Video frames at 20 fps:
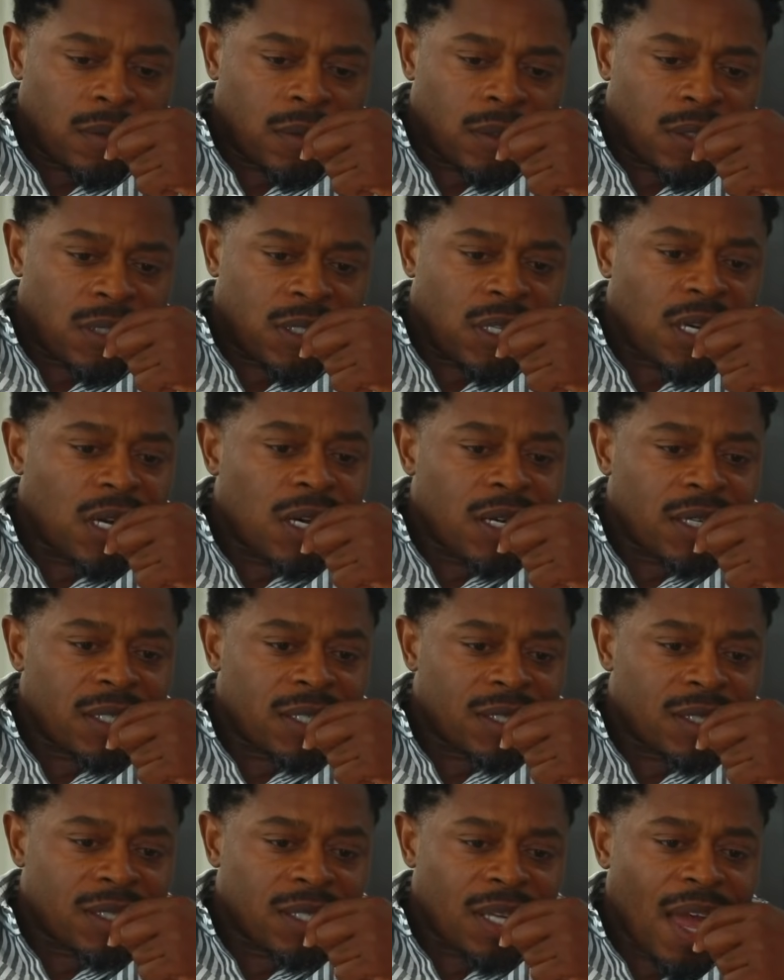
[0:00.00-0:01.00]
the tongue
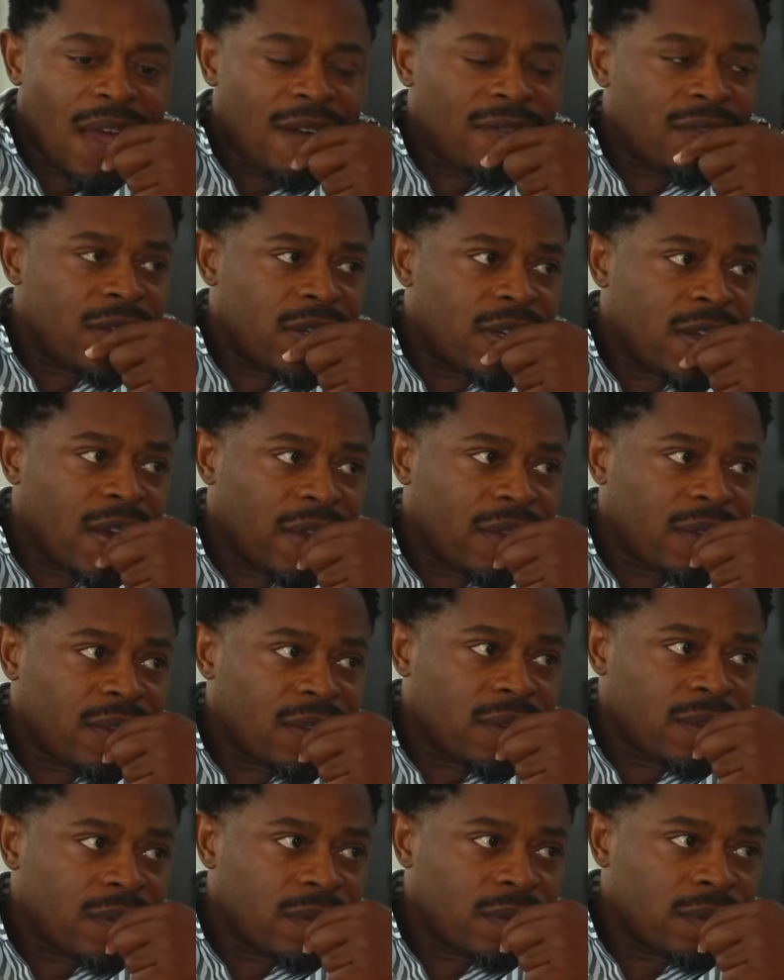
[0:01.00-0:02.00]
is life and
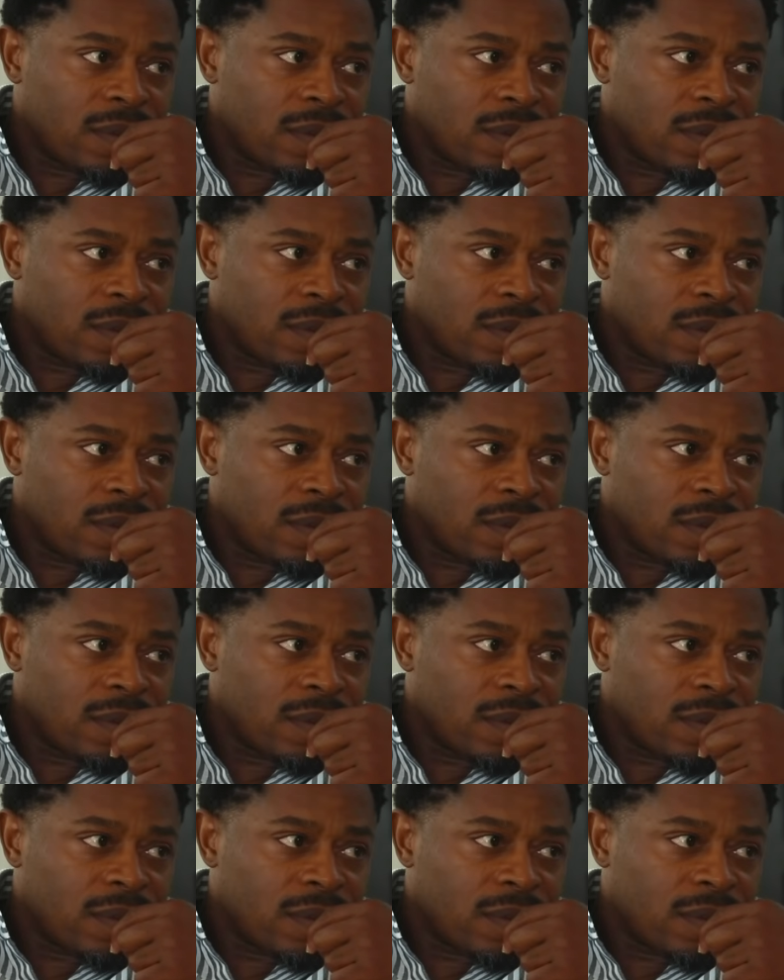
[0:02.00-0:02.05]
death.